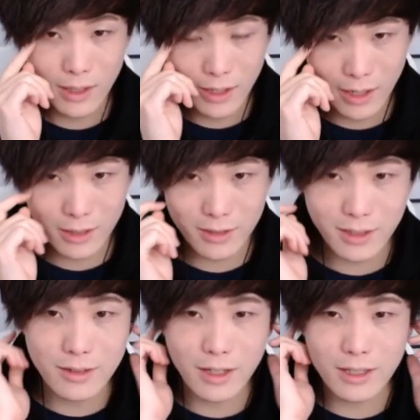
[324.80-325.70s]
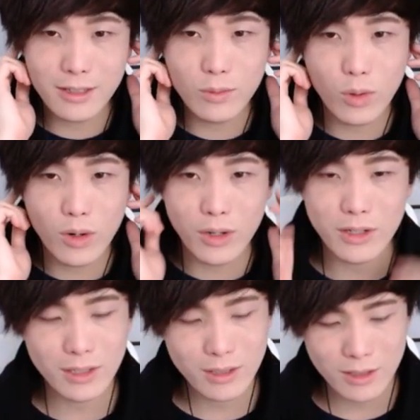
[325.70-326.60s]
and it didn't it didn't work.
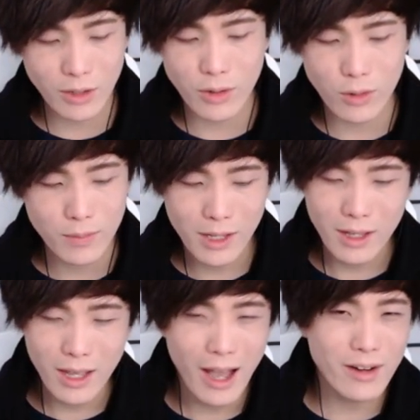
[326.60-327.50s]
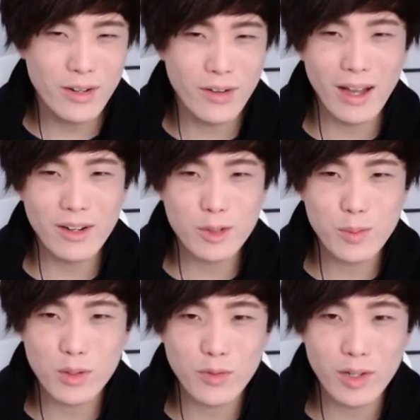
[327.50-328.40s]
So I don't know how you're
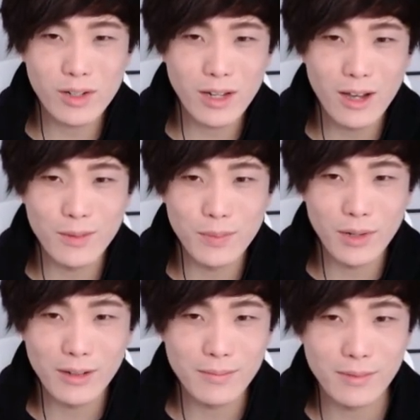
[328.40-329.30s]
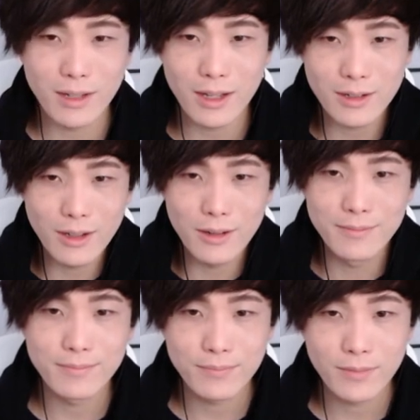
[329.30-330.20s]
supposed to figure it out, but I don't know.
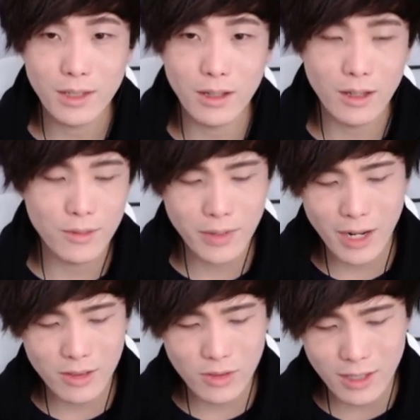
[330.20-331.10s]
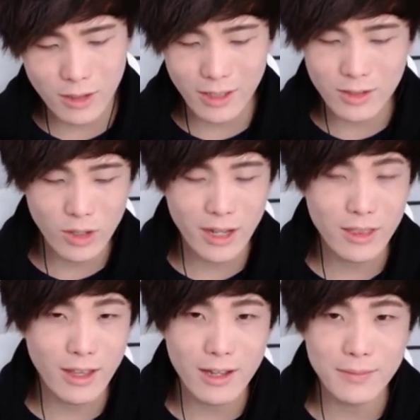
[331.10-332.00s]
Um, but I think it's like
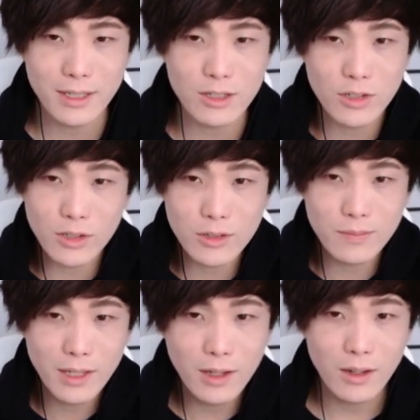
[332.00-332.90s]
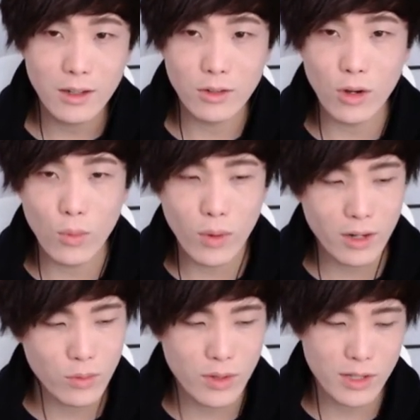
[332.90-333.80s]
that. It's just no way
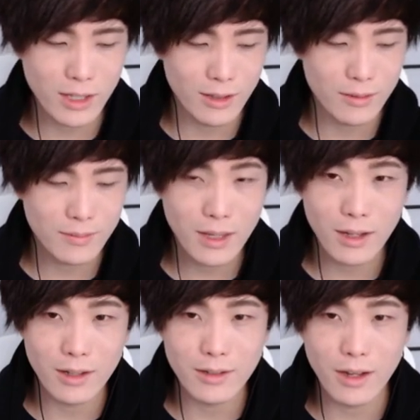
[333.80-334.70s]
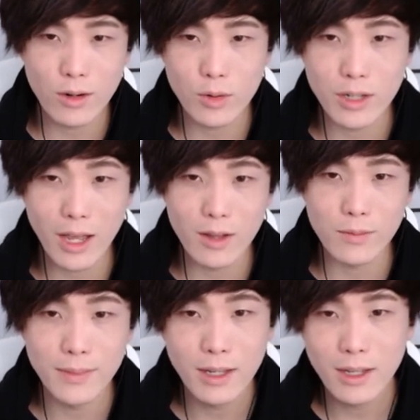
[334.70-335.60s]
to really uh, narrow
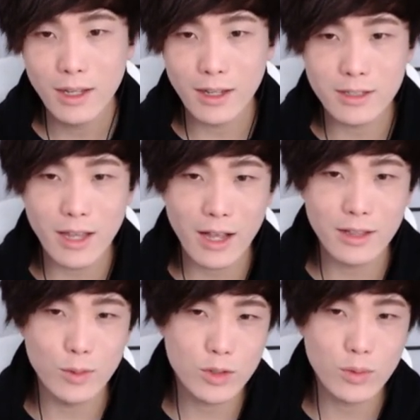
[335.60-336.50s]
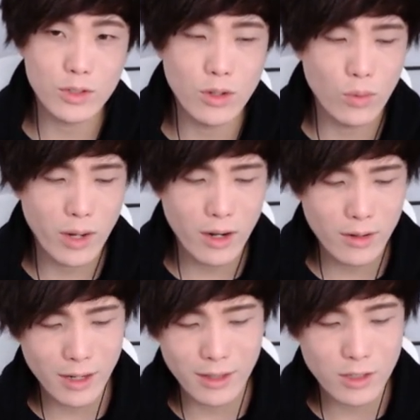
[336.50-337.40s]
down exactly which ones go
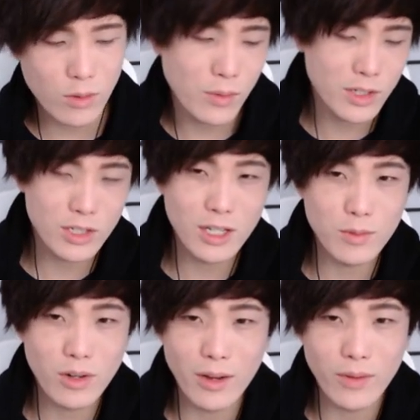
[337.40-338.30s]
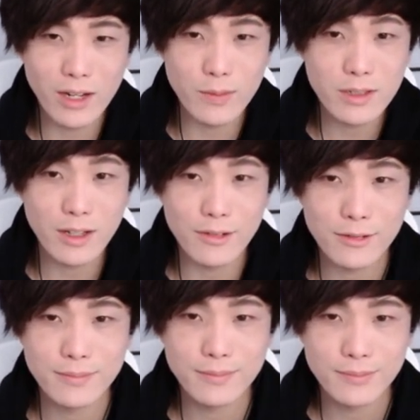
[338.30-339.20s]
where, and that's why we just keep trying random stuff.
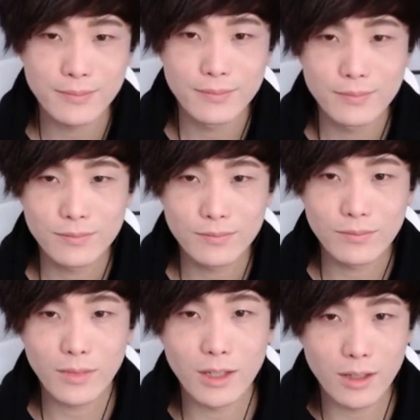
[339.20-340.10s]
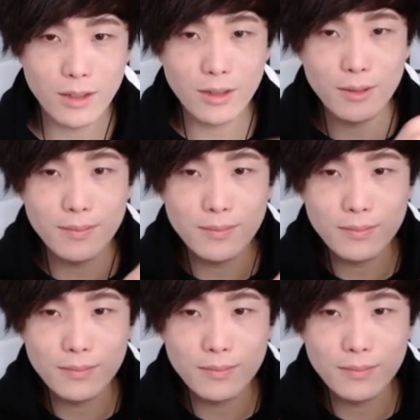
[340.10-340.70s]
Um.